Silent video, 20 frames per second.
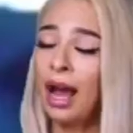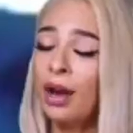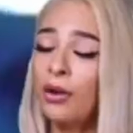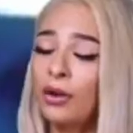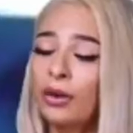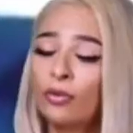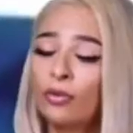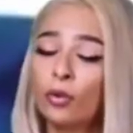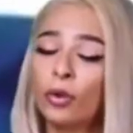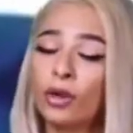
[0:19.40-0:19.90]

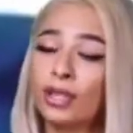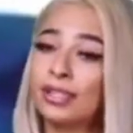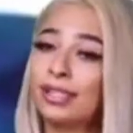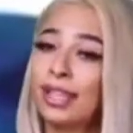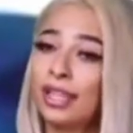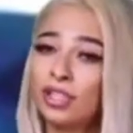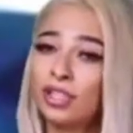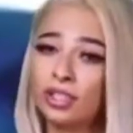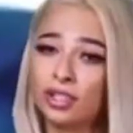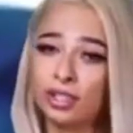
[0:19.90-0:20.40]
don't even want to
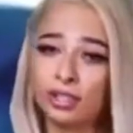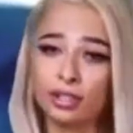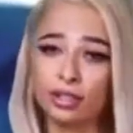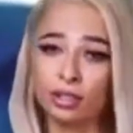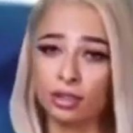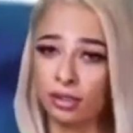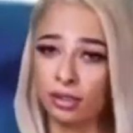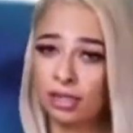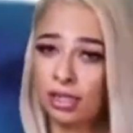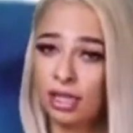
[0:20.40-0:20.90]
touch this
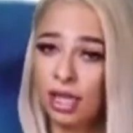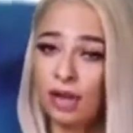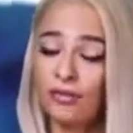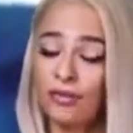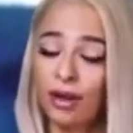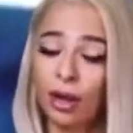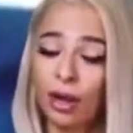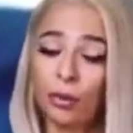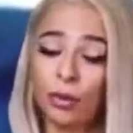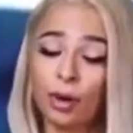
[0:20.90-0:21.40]
girl's
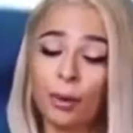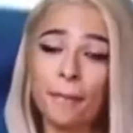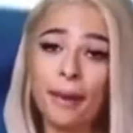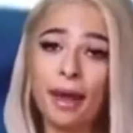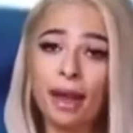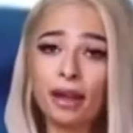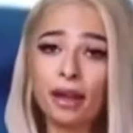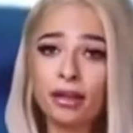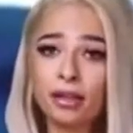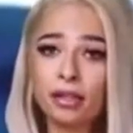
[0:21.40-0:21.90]
stuff. I don't want to pack her